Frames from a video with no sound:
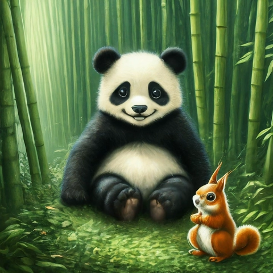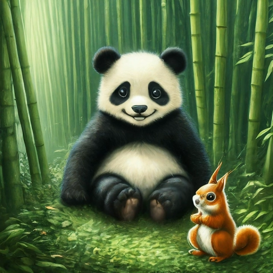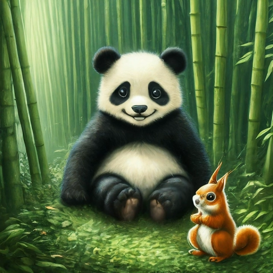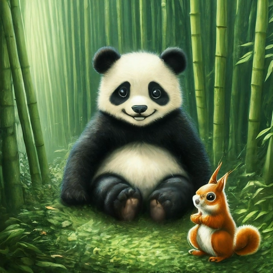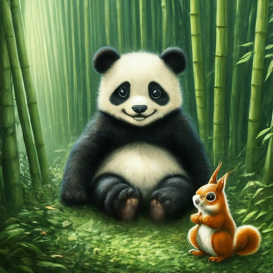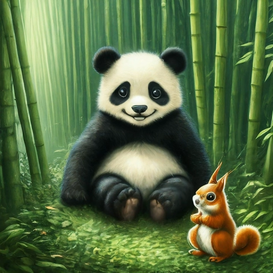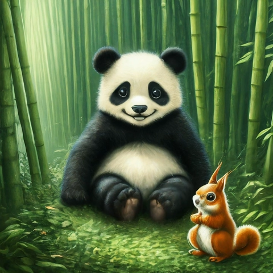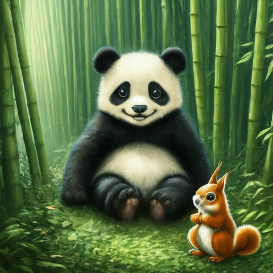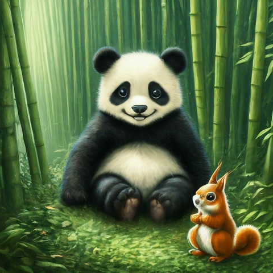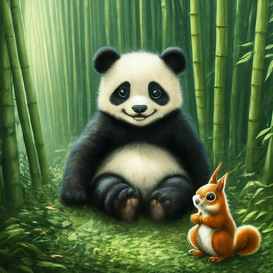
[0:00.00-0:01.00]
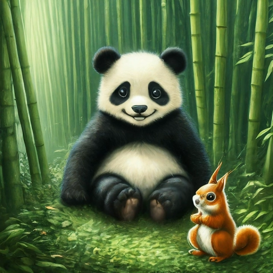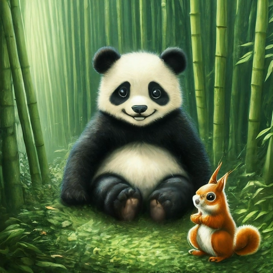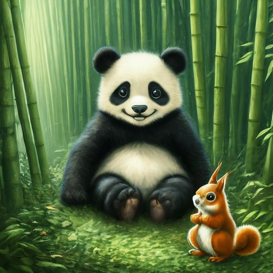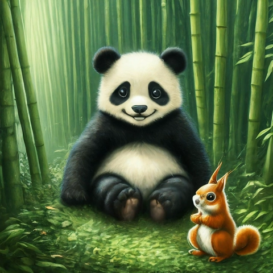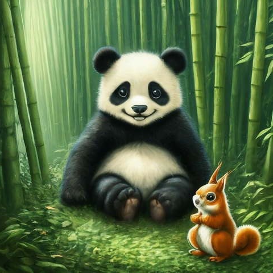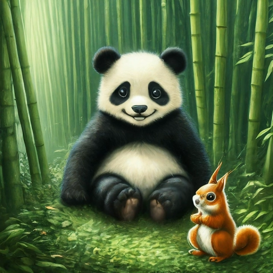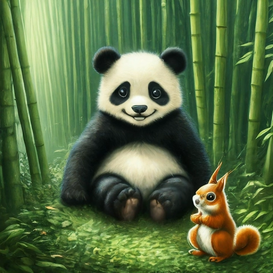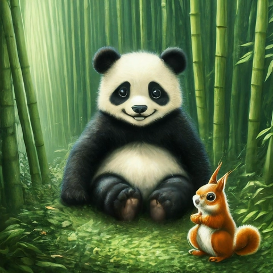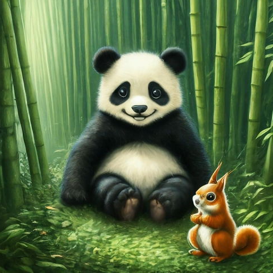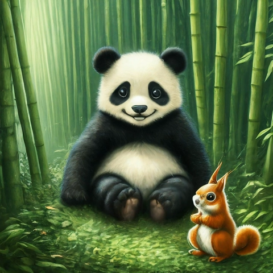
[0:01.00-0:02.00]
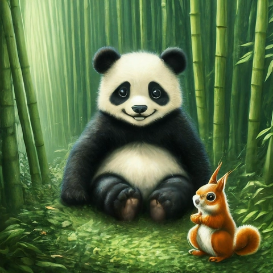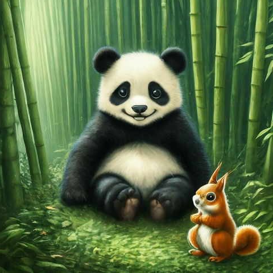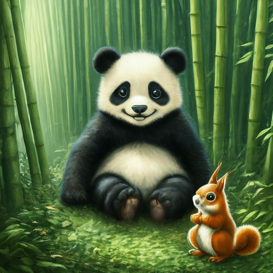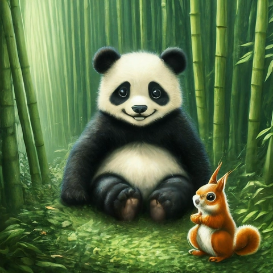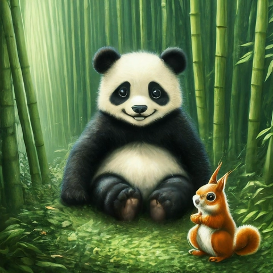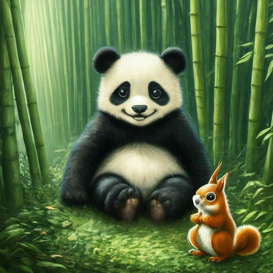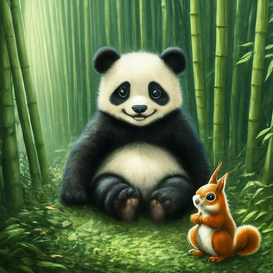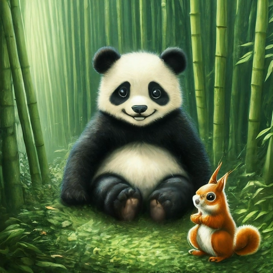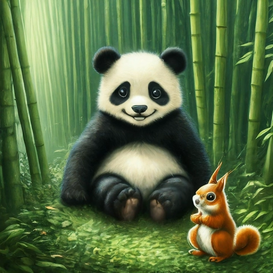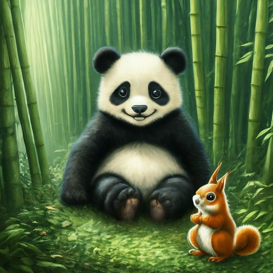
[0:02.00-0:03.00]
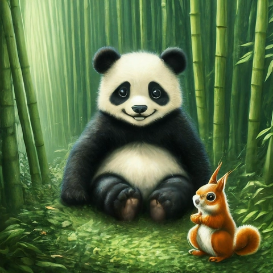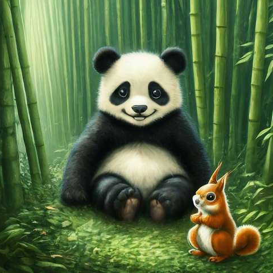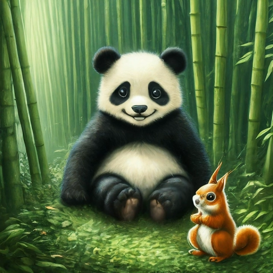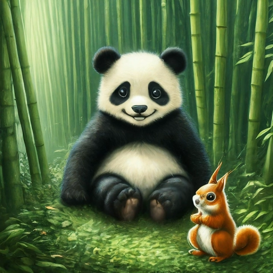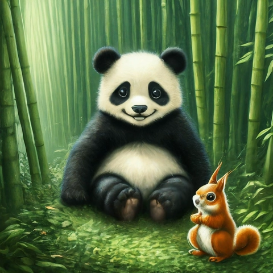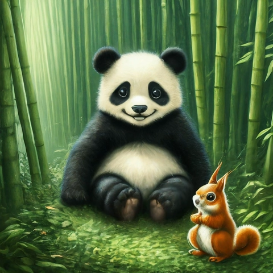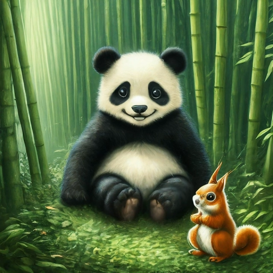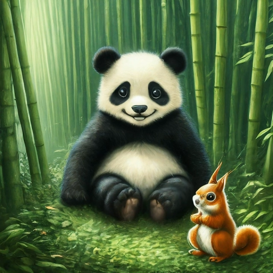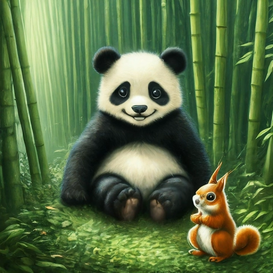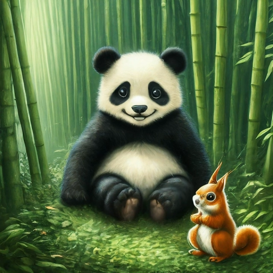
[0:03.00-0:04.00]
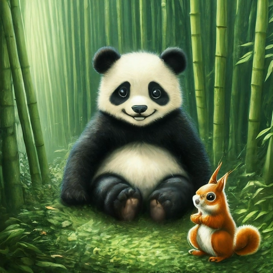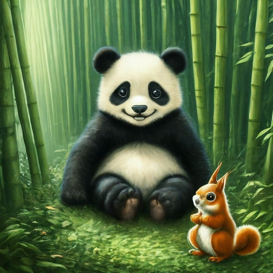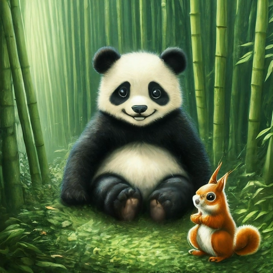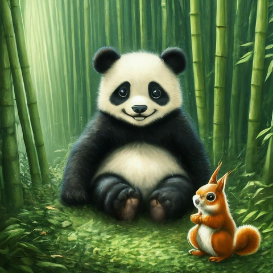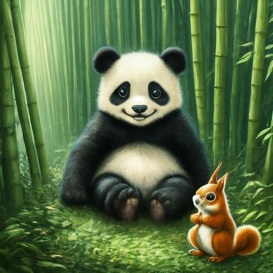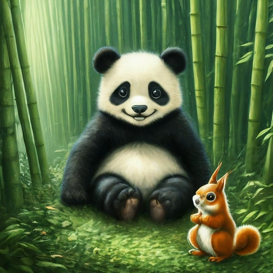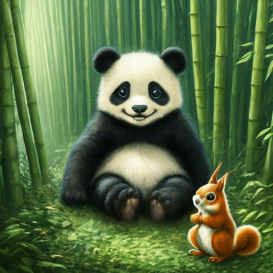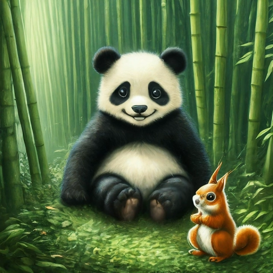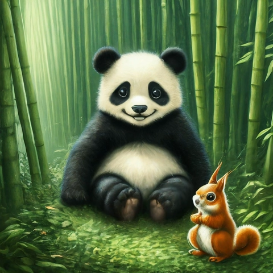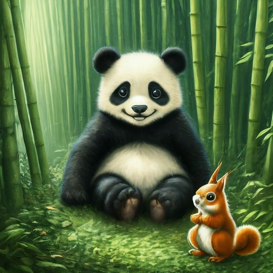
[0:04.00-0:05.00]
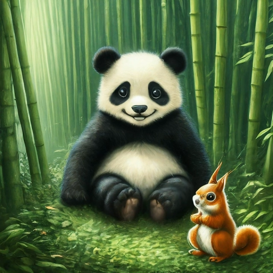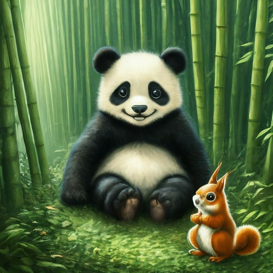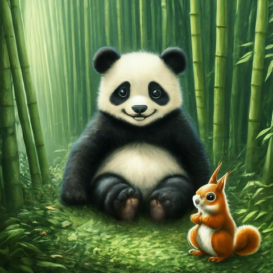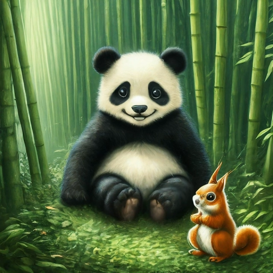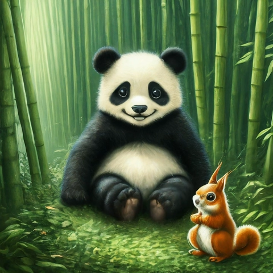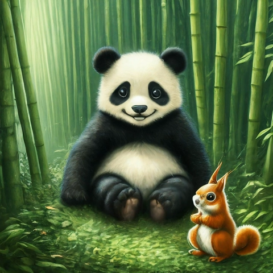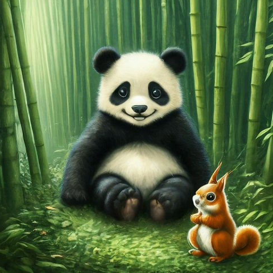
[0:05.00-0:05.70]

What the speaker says: [unreadable: no face in view]